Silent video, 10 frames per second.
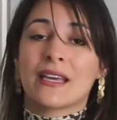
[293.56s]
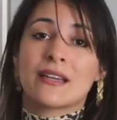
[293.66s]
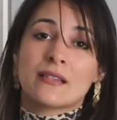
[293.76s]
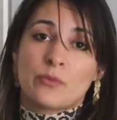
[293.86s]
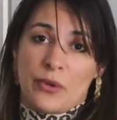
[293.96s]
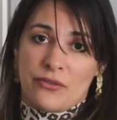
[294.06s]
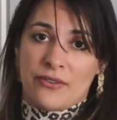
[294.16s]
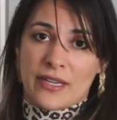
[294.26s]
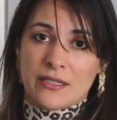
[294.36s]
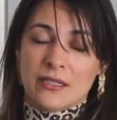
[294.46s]
it is
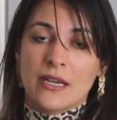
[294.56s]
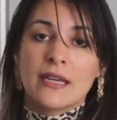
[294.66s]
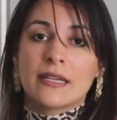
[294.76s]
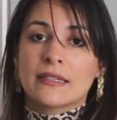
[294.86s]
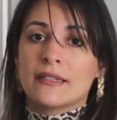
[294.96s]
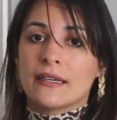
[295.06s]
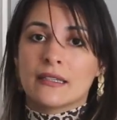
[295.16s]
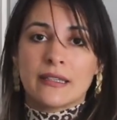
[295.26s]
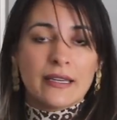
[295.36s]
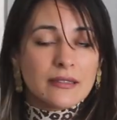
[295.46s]
perfect.
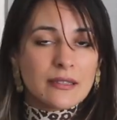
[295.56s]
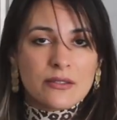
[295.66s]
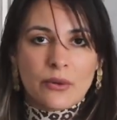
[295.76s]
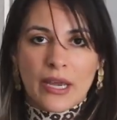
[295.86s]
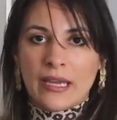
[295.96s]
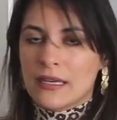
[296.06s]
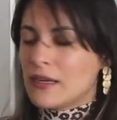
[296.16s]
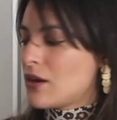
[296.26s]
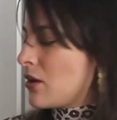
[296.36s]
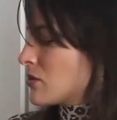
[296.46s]
The length is great,
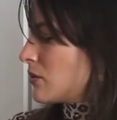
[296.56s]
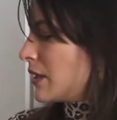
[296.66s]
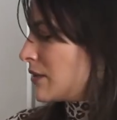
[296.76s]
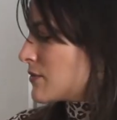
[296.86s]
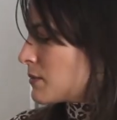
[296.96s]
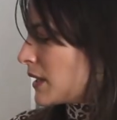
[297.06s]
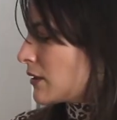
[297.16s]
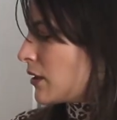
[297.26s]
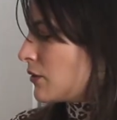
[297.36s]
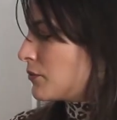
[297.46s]
and it also gives me
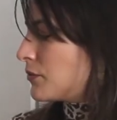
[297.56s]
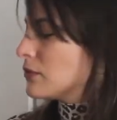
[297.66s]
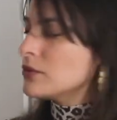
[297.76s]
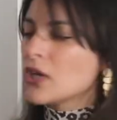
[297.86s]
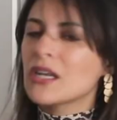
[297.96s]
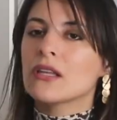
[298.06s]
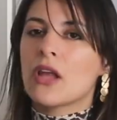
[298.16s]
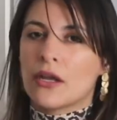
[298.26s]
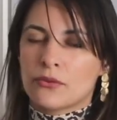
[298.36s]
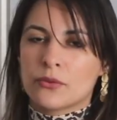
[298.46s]
a lot of not a
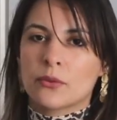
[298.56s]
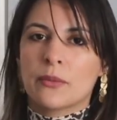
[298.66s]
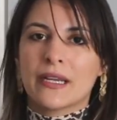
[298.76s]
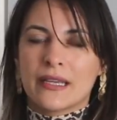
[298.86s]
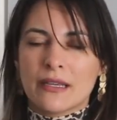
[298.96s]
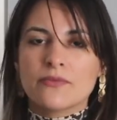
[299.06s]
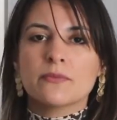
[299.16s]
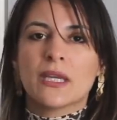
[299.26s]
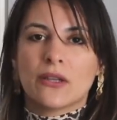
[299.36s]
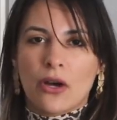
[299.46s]
lot of room, but it gives
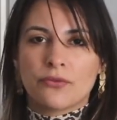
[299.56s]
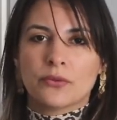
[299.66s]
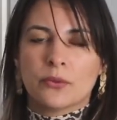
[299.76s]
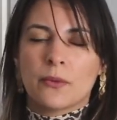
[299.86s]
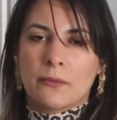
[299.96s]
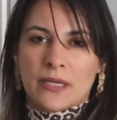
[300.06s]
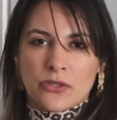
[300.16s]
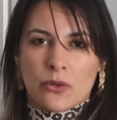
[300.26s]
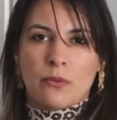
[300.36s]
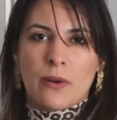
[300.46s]
me enough room on my
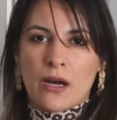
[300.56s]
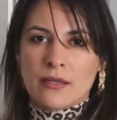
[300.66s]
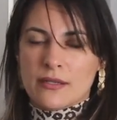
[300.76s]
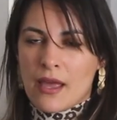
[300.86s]
toe box